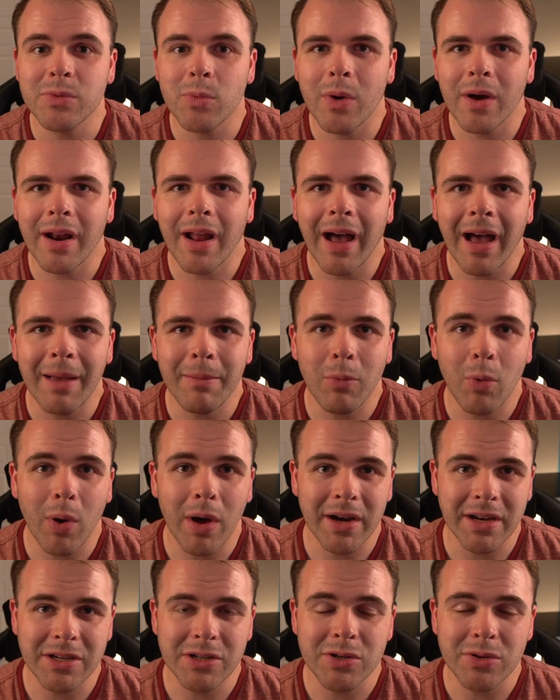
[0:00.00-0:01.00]
what I'm
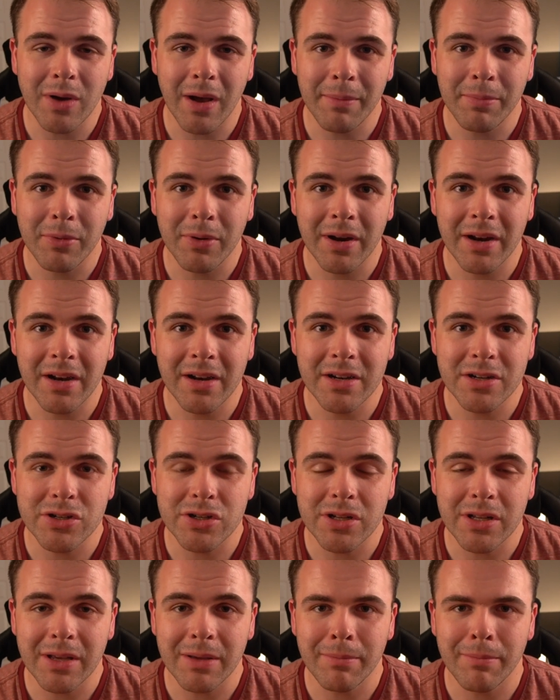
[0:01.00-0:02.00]
wanting to upgrade initially,